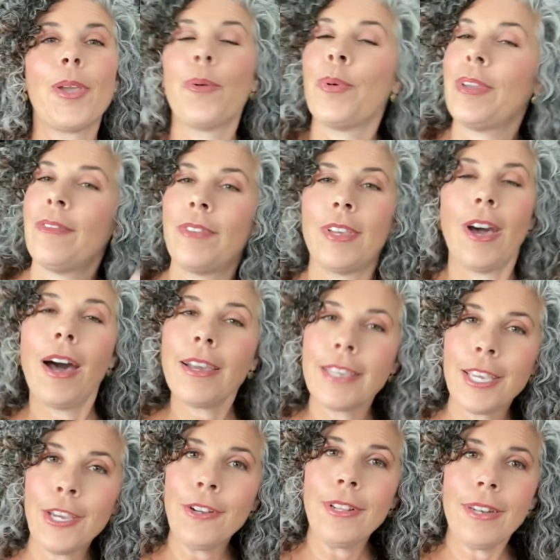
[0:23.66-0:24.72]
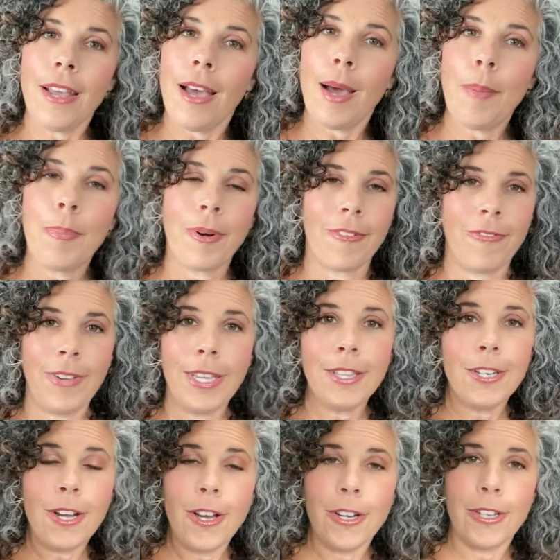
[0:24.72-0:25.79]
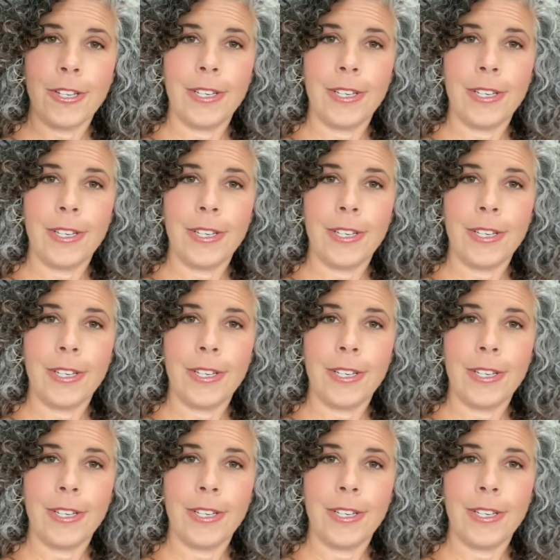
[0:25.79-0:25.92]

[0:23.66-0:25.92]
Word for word: We've got cuted up, we're feeling all good,